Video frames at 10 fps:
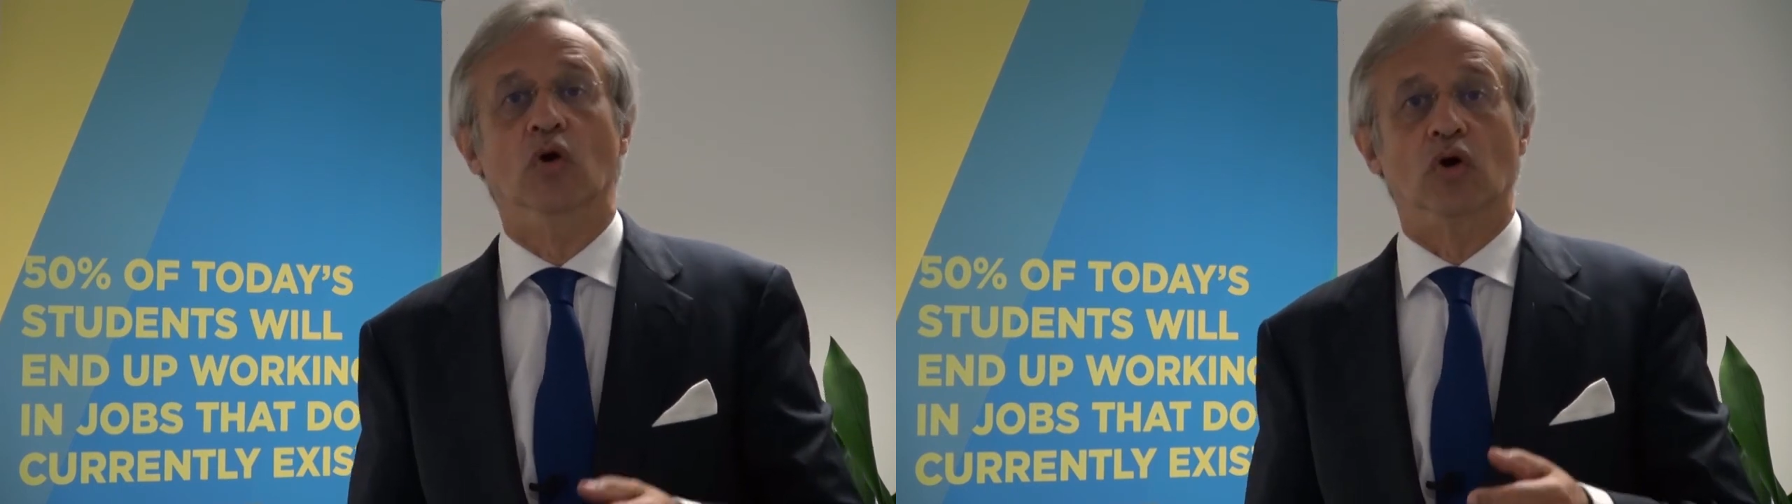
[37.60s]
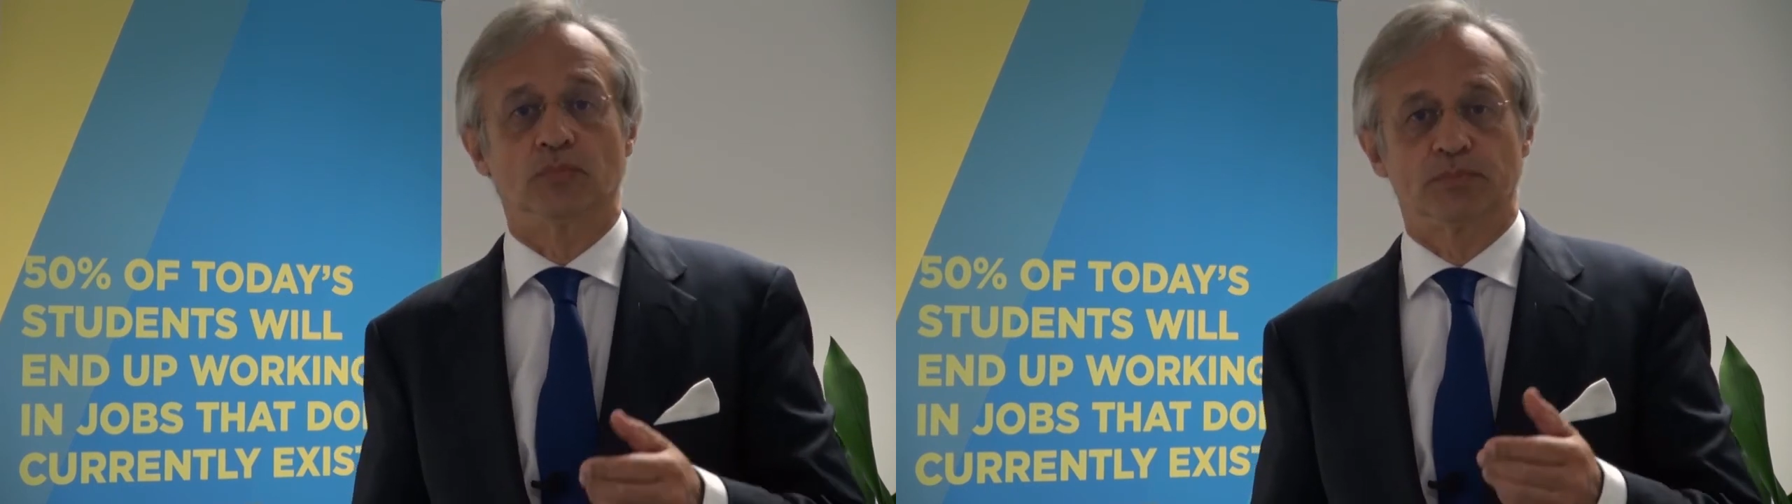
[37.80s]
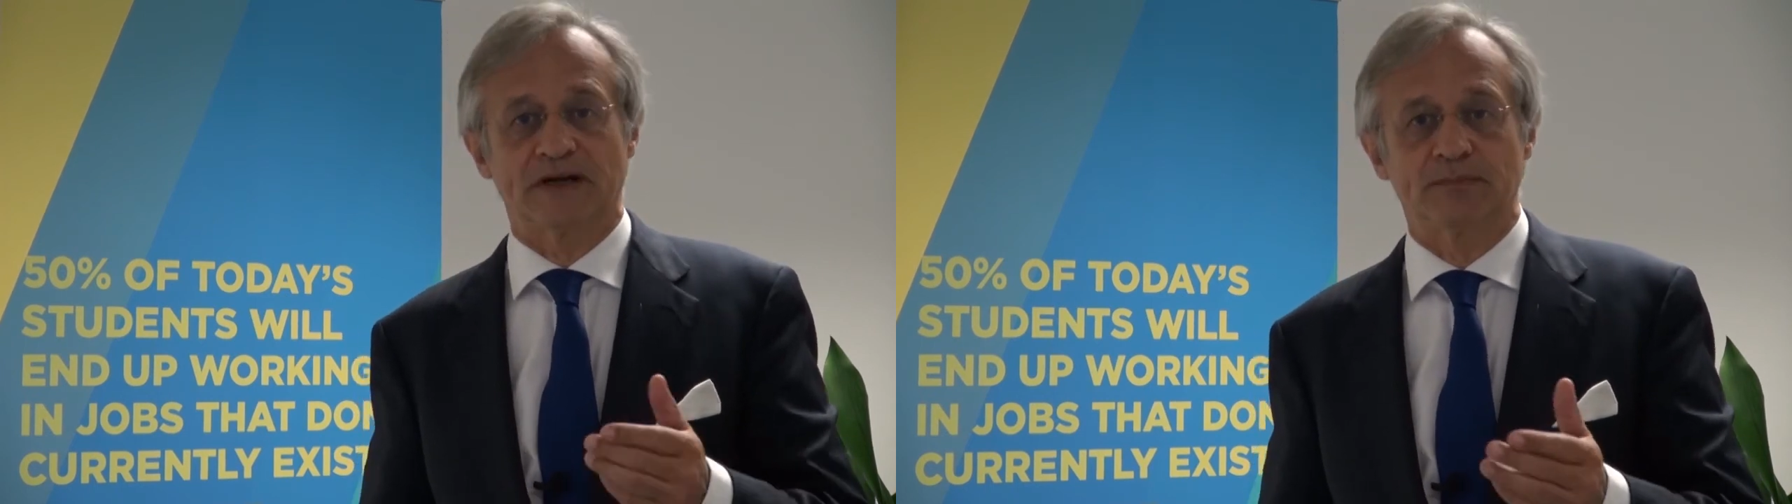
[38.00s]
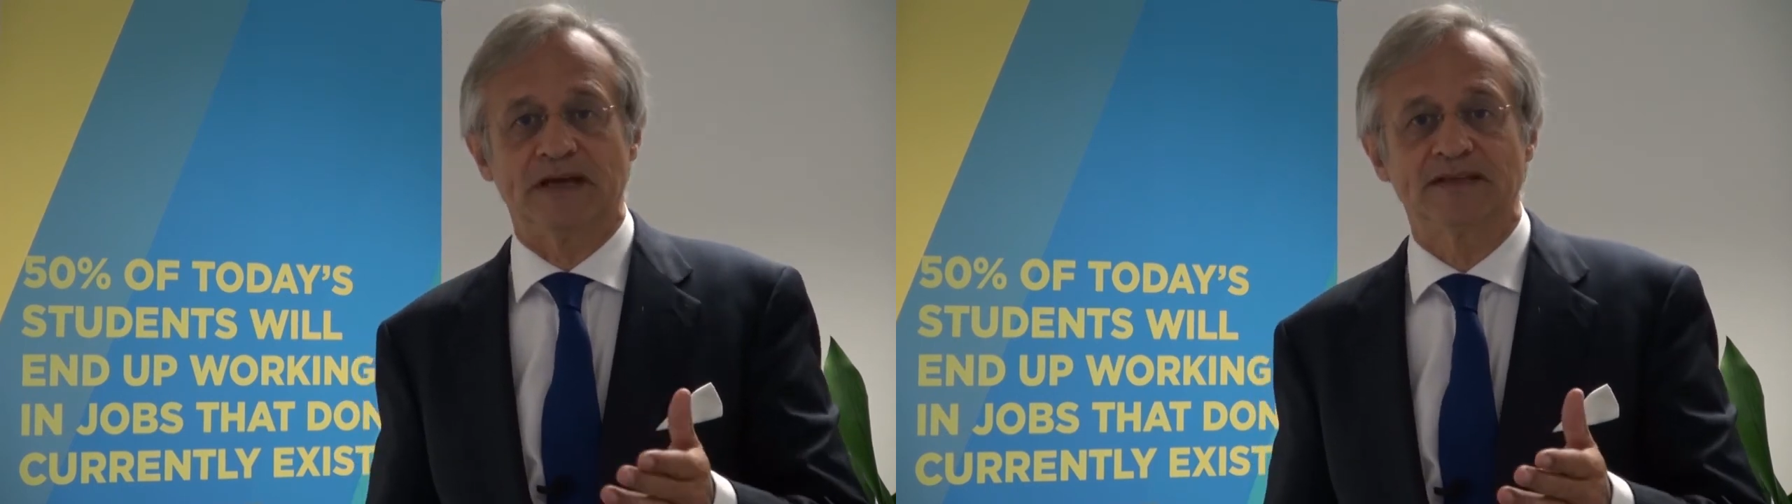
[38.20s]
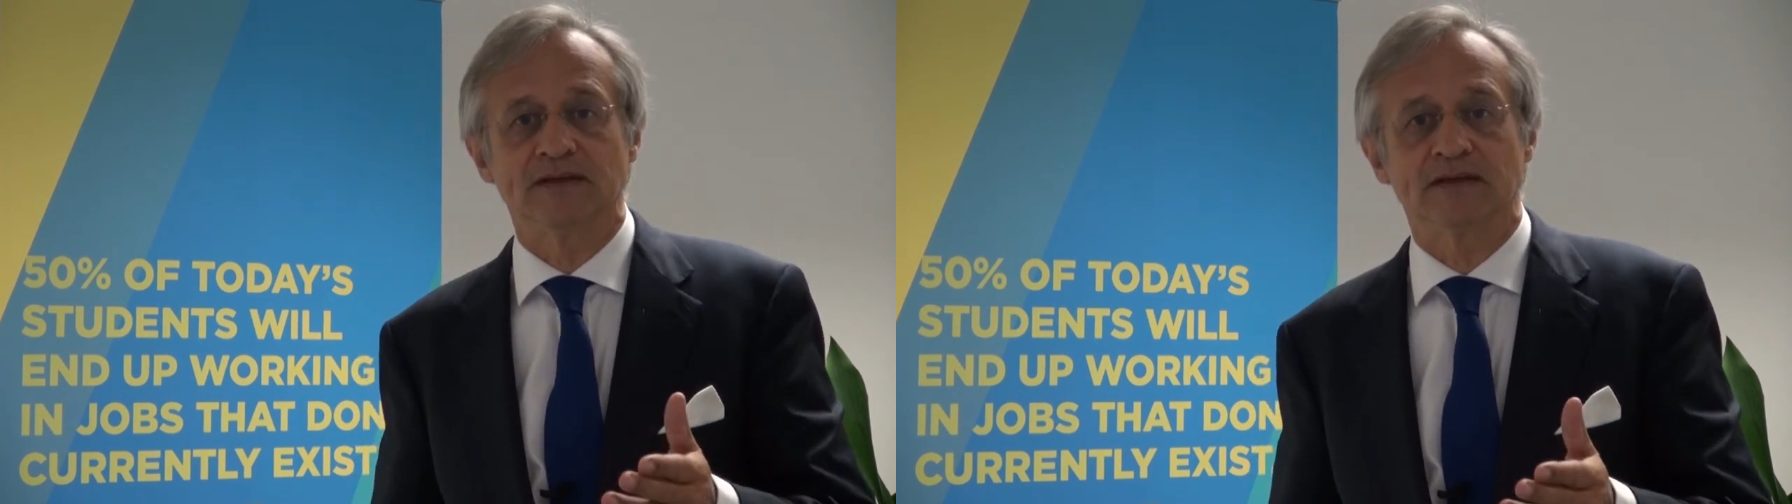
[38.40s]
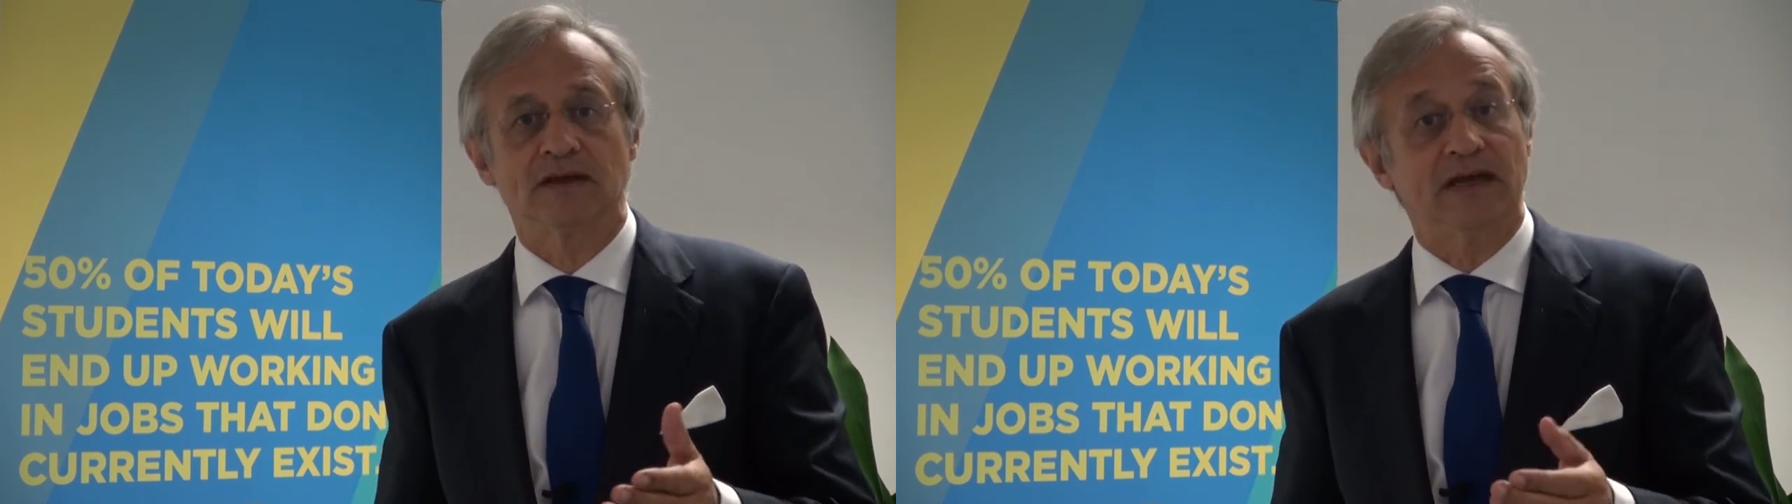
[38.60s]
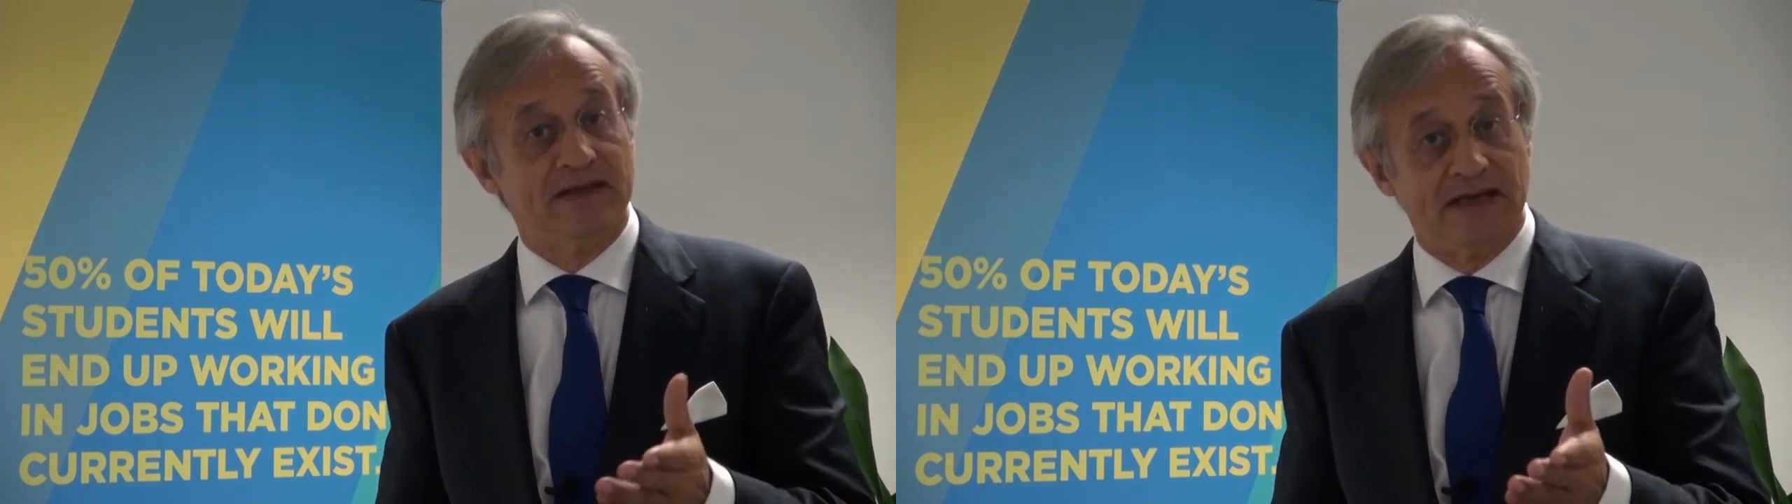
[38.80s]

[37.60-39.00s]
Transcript: Our pragmatic and